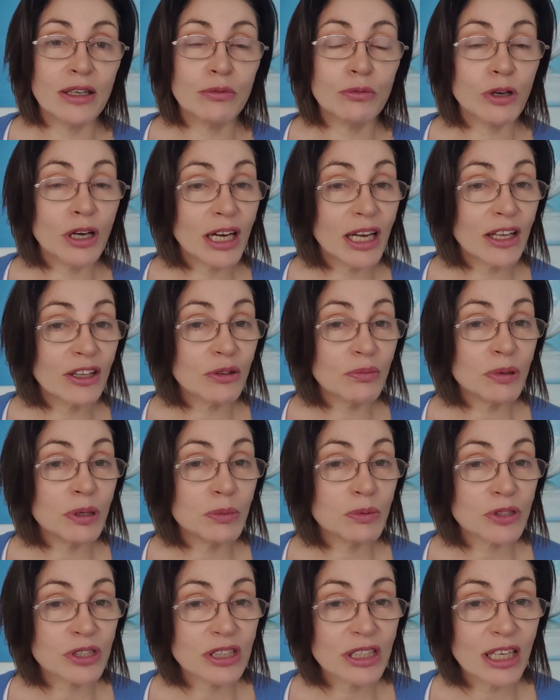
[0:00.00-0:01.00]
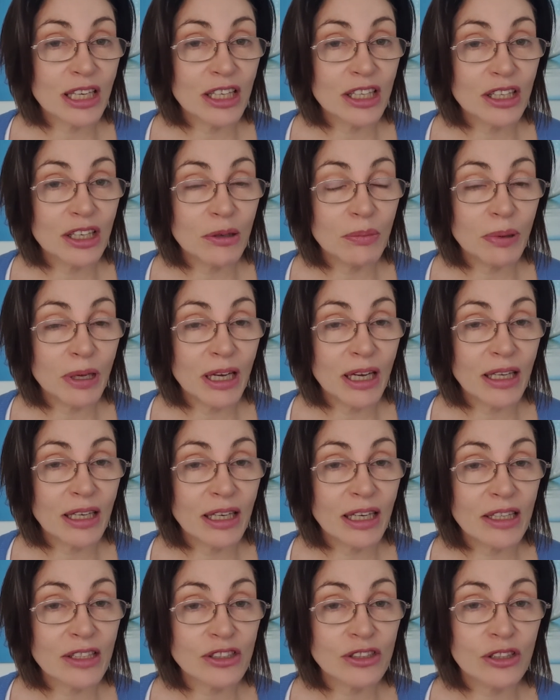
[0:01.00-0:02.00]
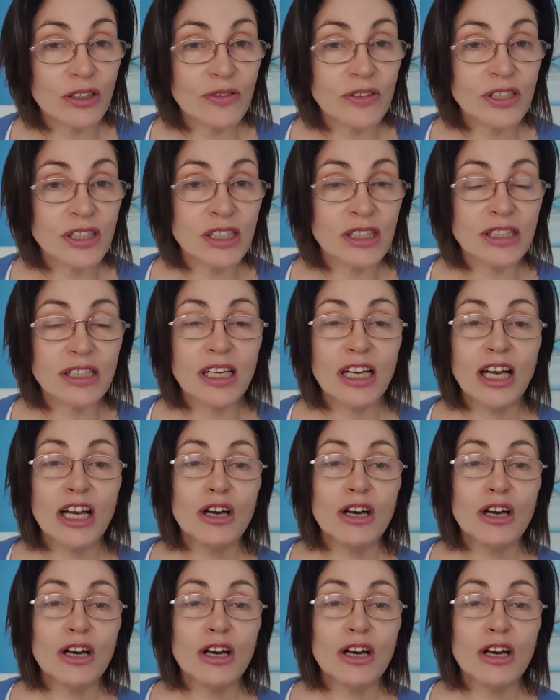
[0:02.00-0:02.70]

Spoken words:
what other people say about our services.